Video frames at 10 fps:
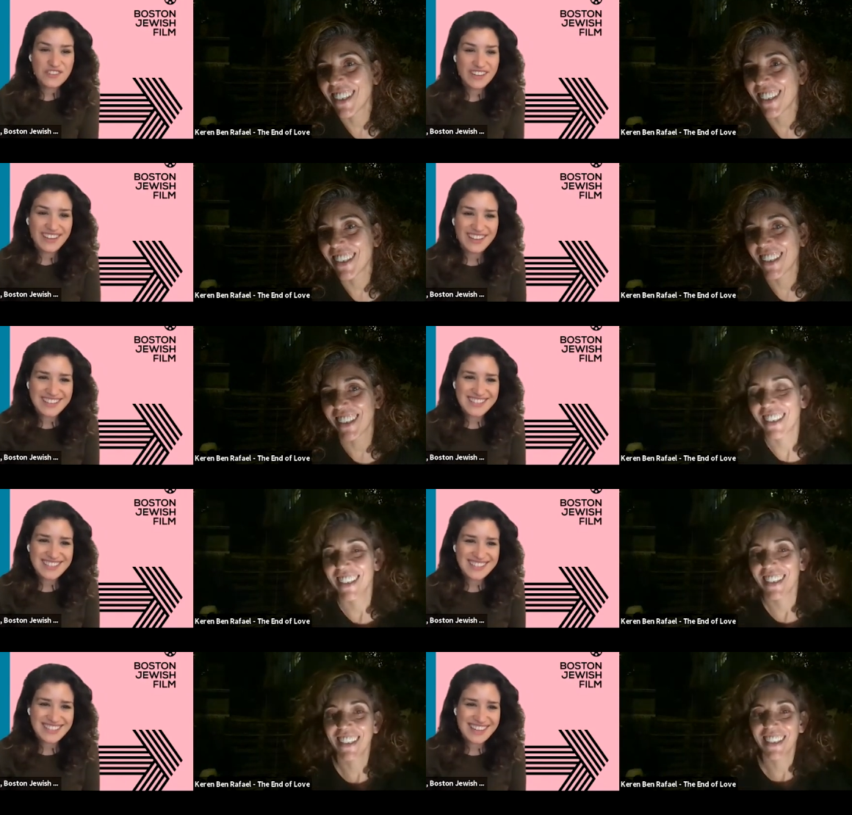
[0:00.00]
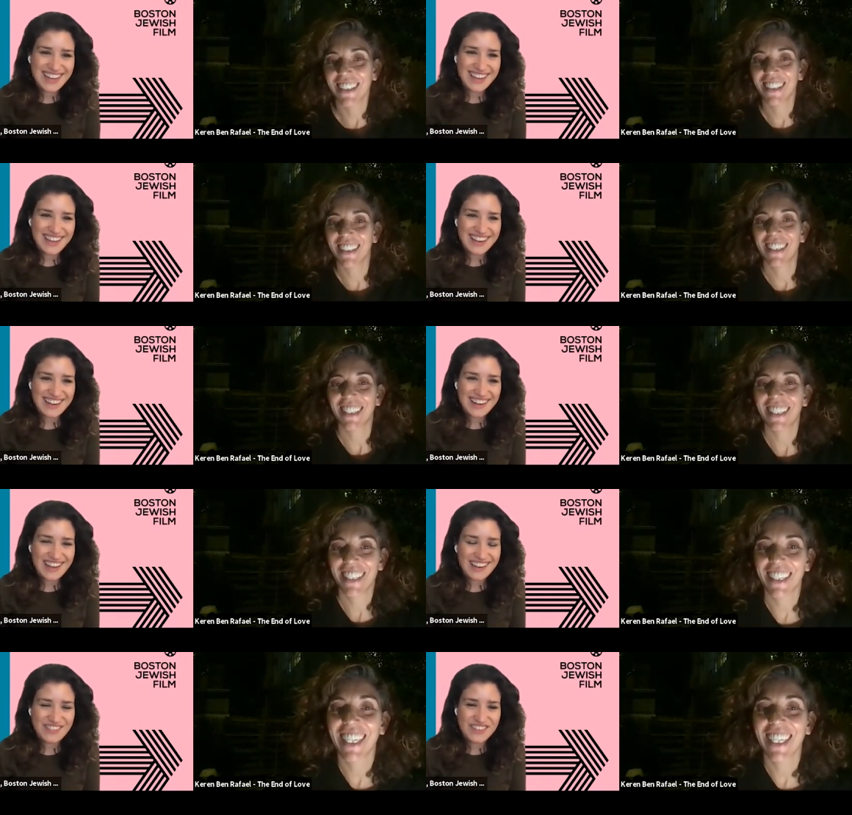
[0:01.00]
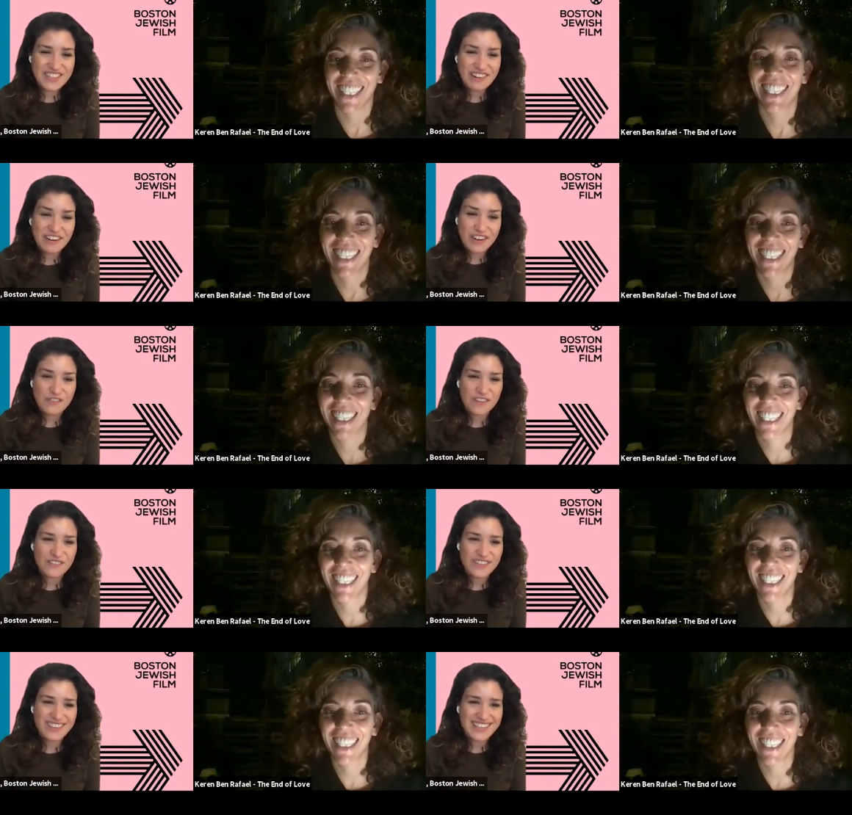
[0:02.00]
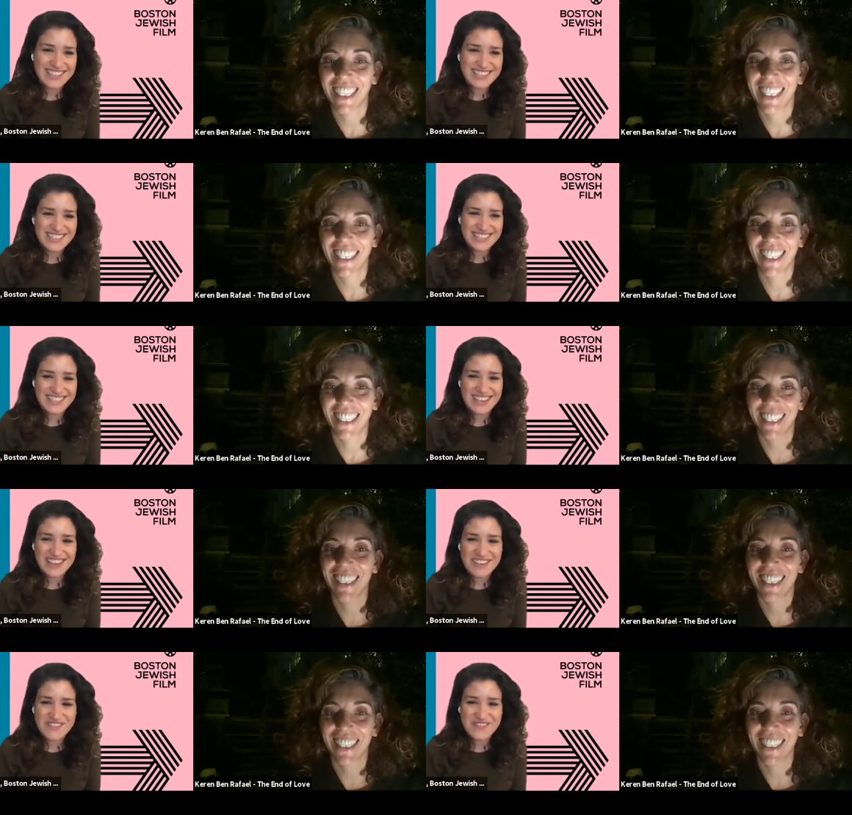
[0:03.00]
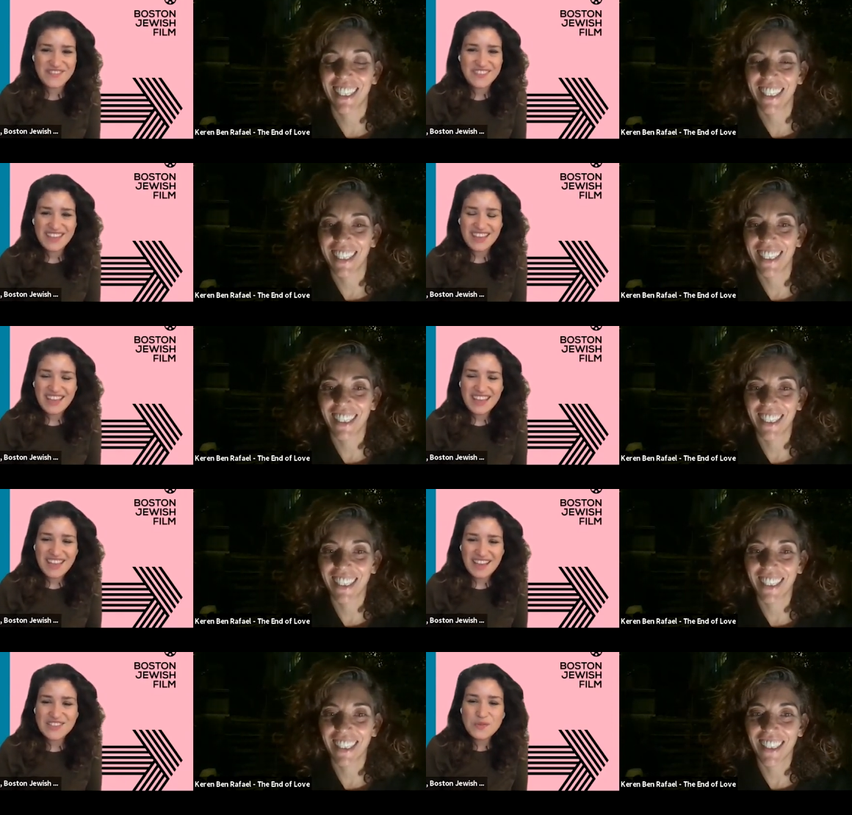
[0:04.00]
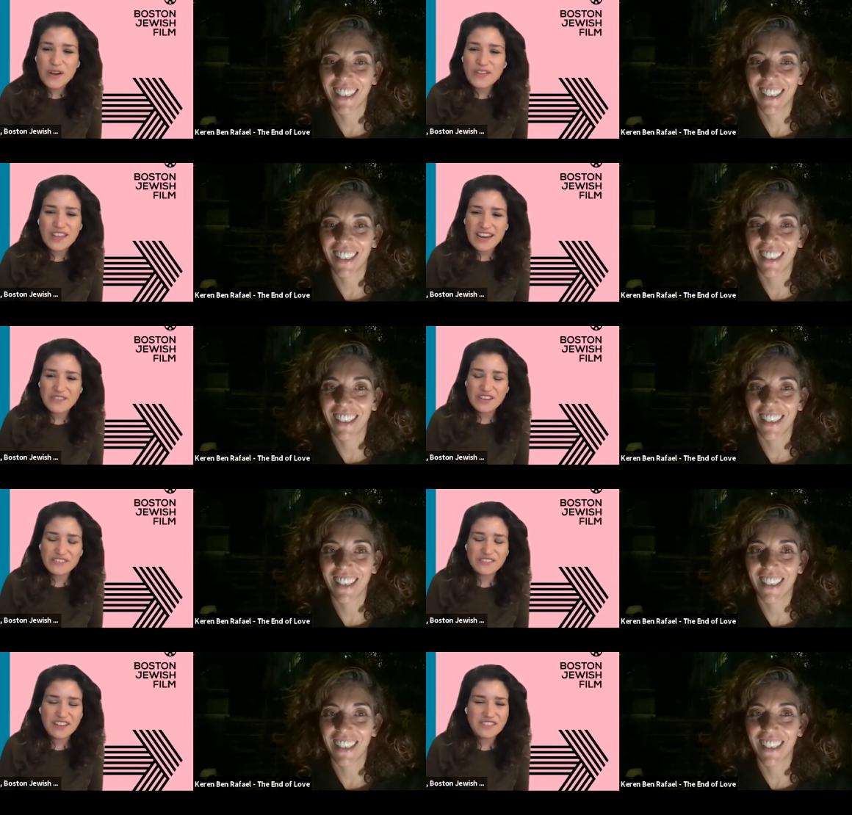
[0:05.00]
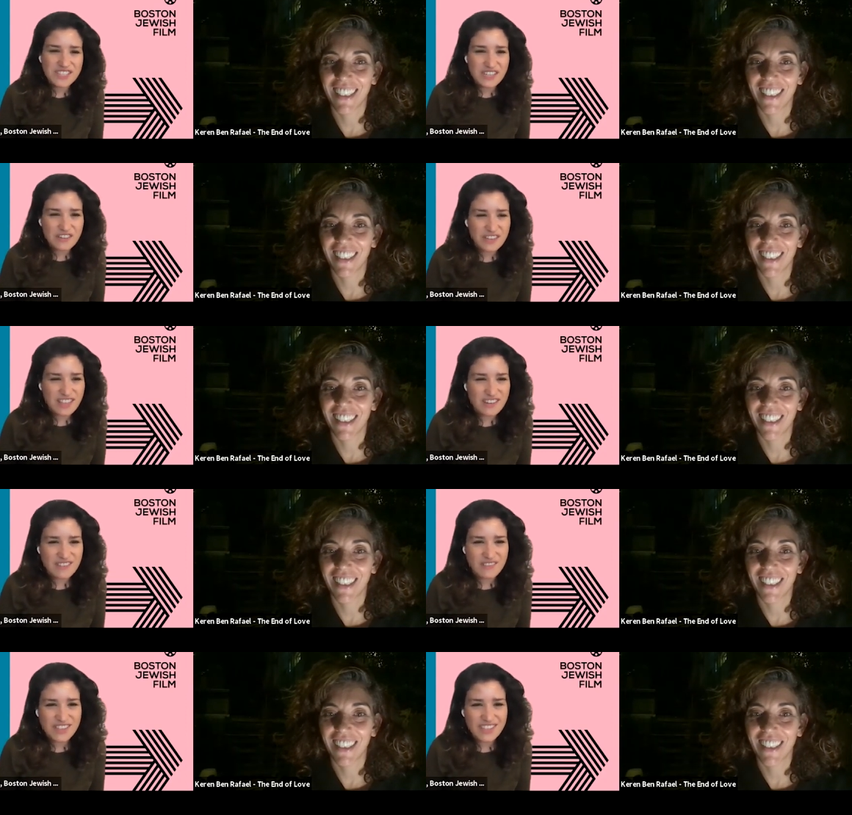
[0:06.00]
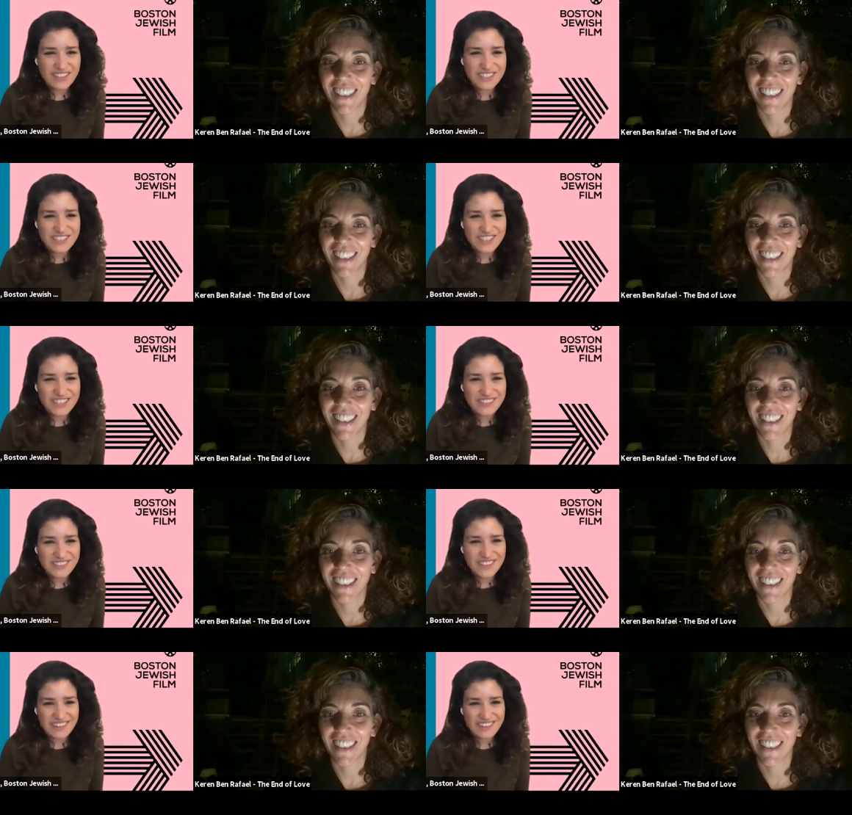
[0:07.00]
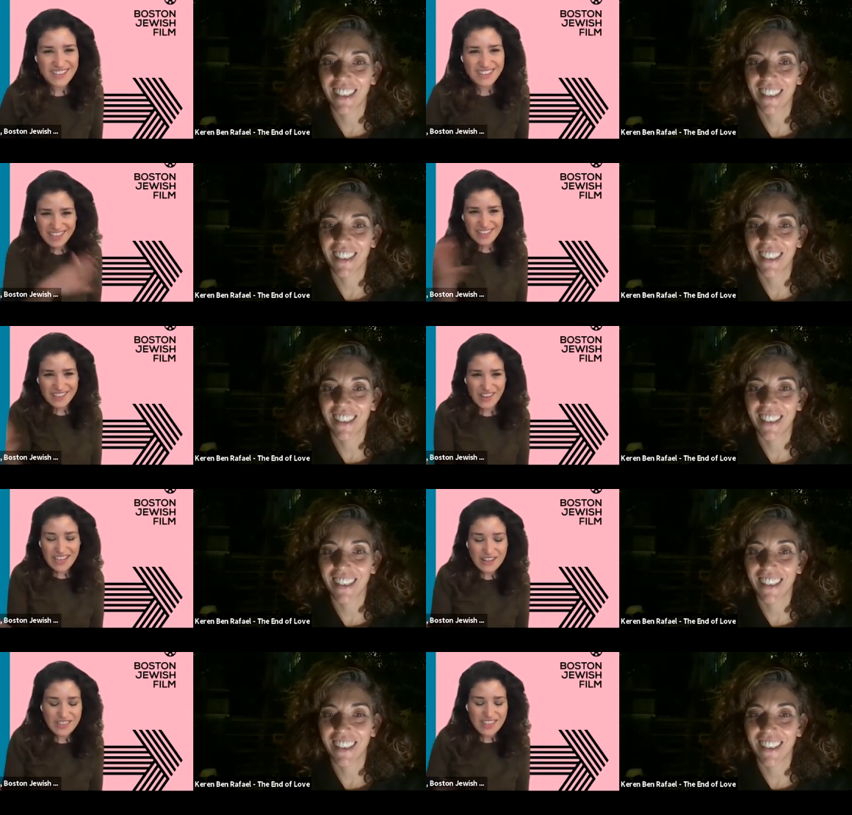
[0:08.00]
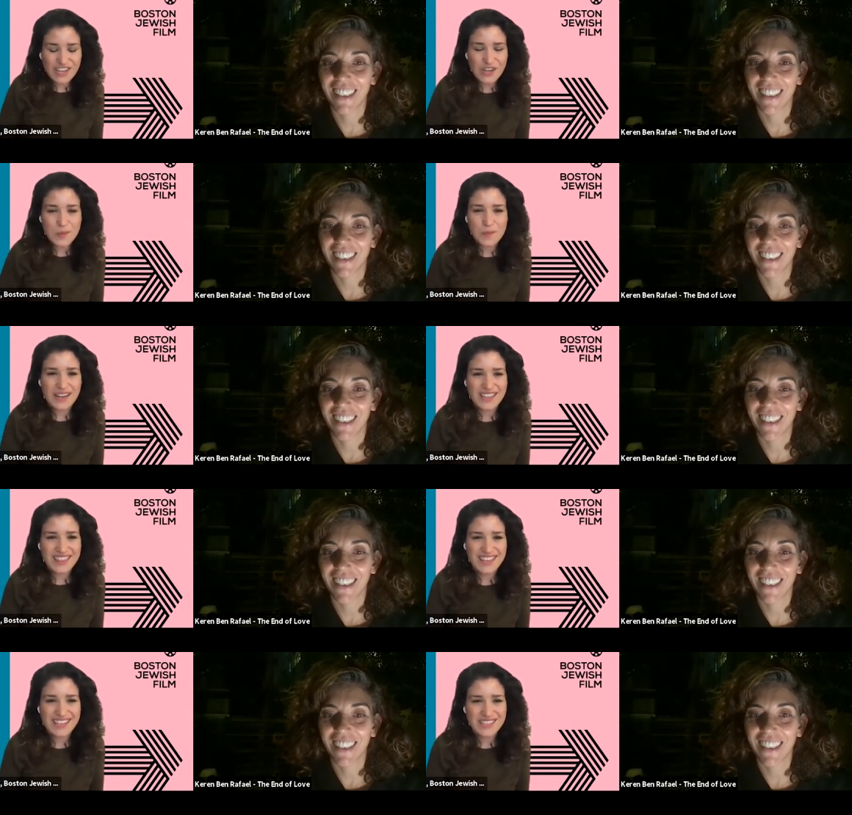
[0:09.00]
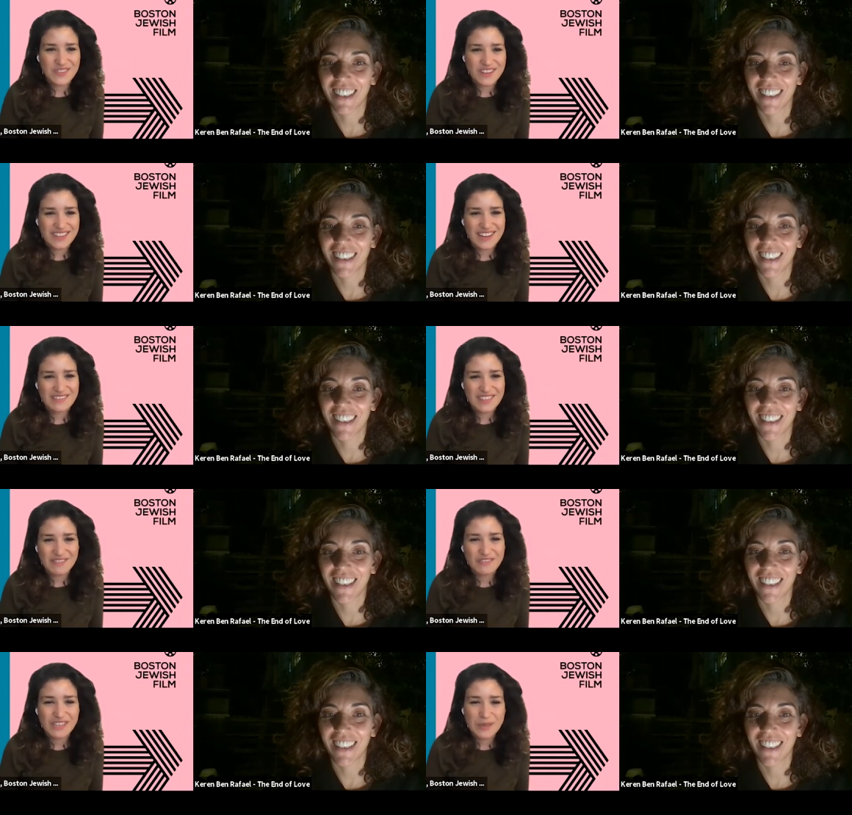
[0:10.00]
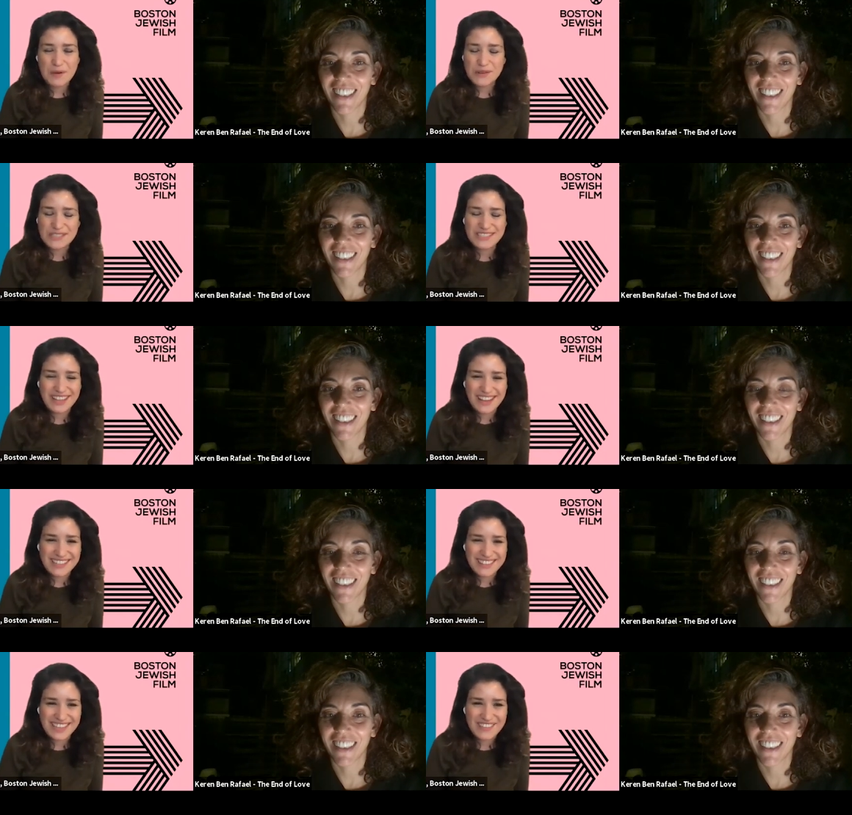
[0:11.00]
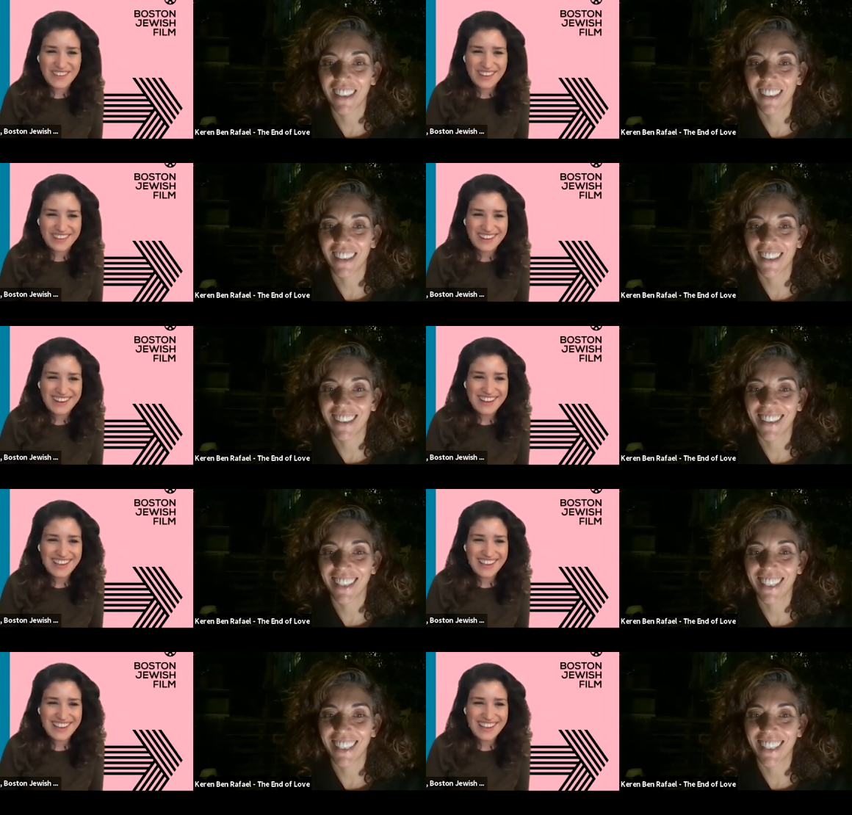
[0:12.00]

Speaker 1: for joining us today and and for sharing your film with us. It's um, it's one that I would have loved to show with a with a larger, you know, in a in a theater, but I think it's one that that really poses a lot to think about